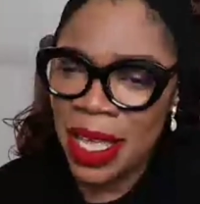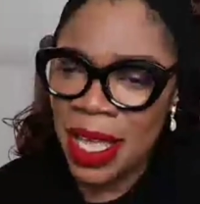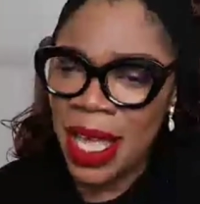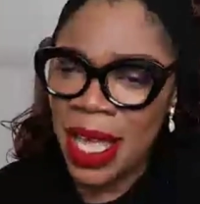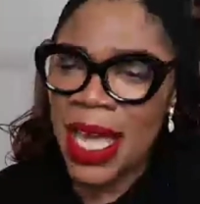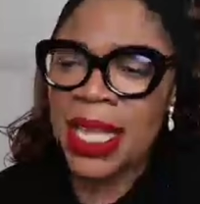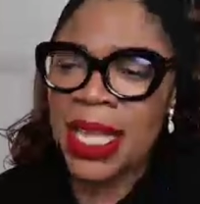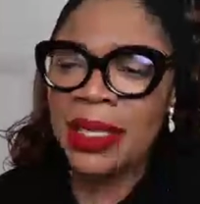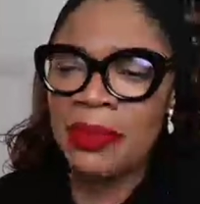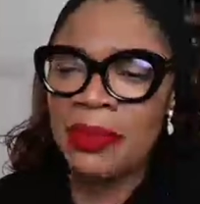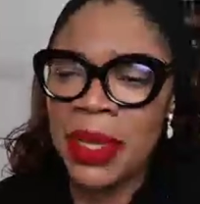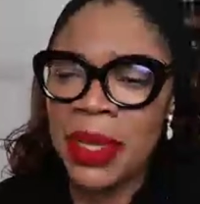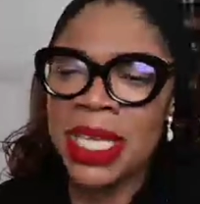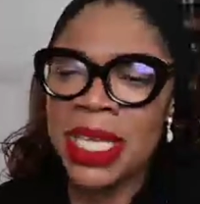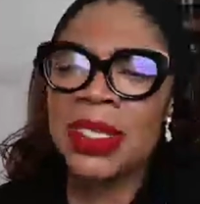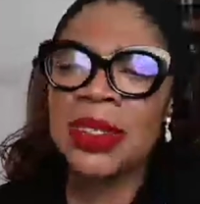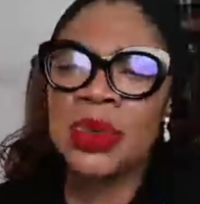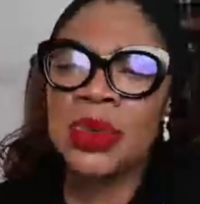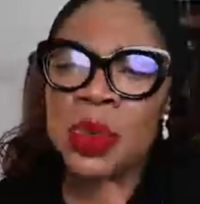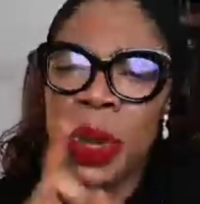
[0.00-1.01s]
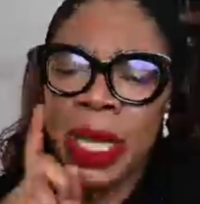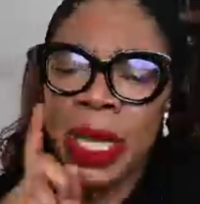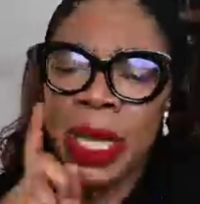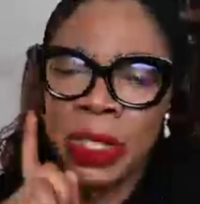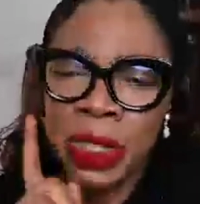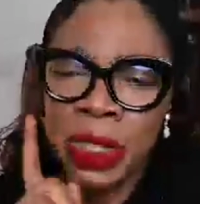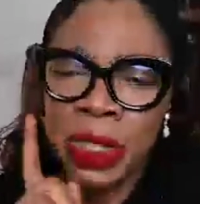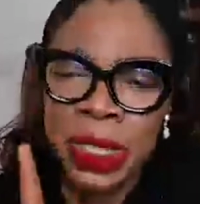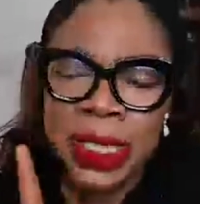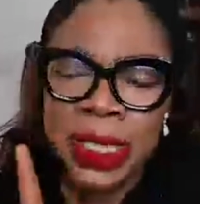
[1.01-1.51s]
It means you are
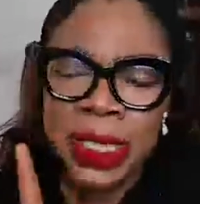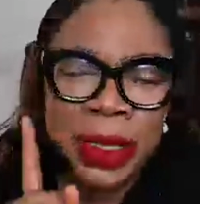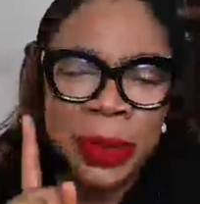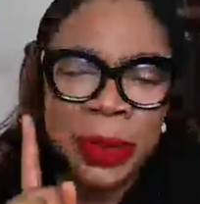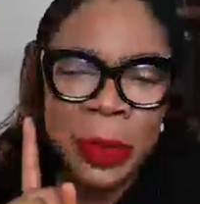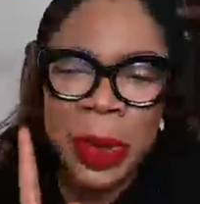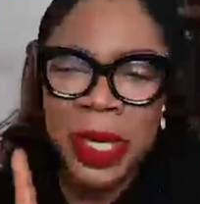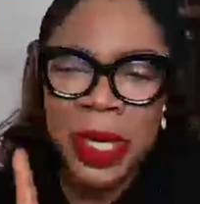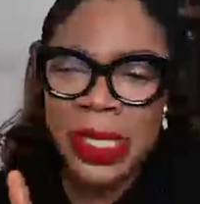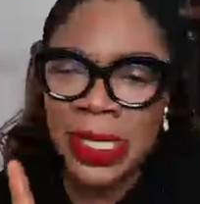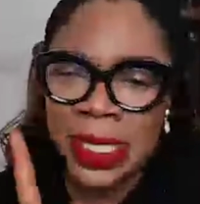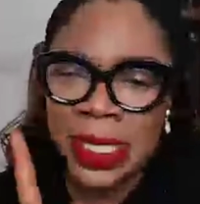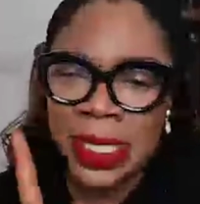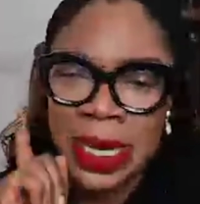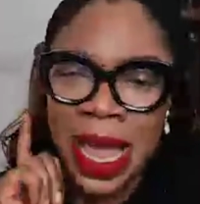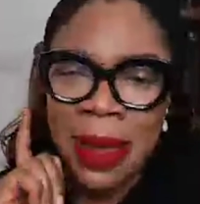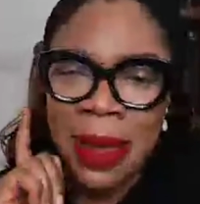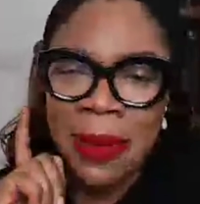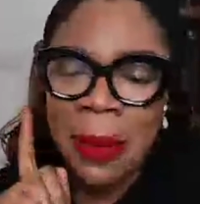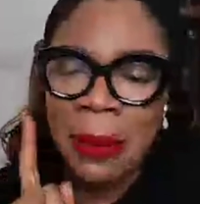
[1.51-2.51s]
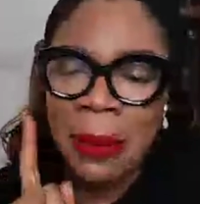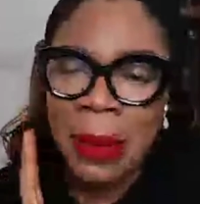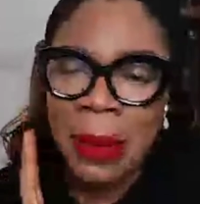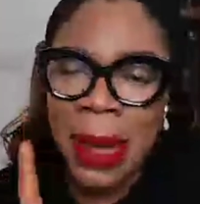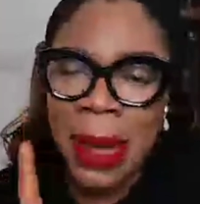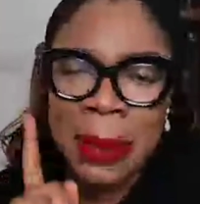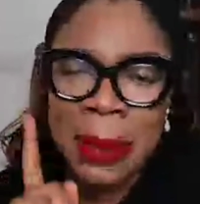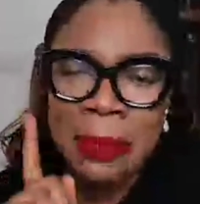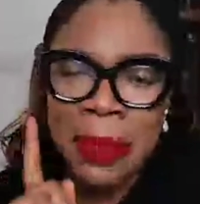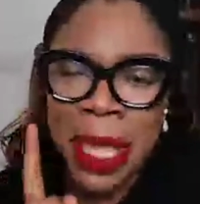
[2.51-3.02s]
just the person
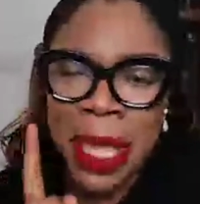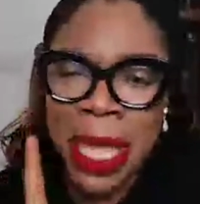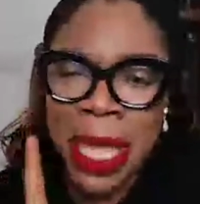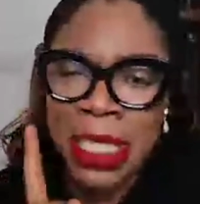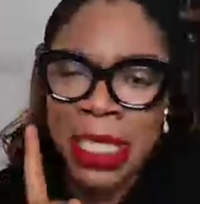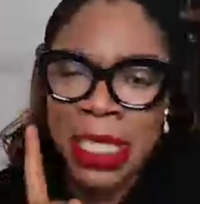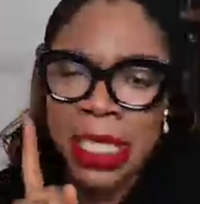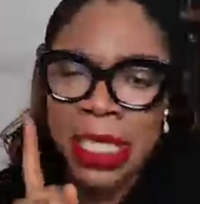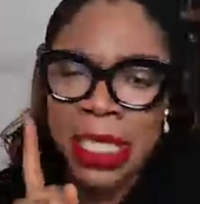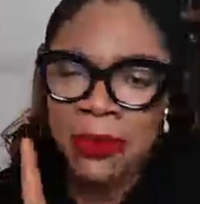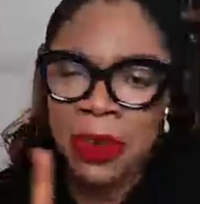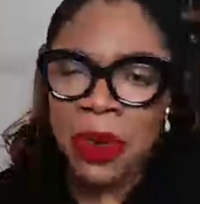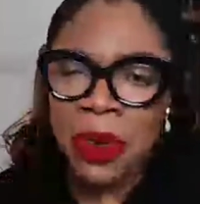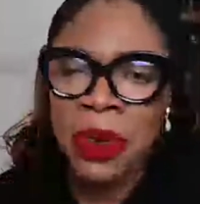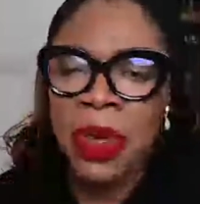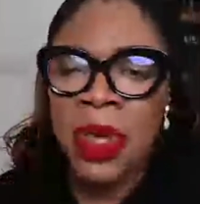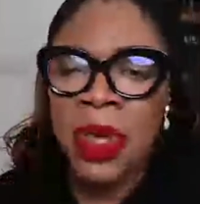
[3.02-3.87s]
my page is for.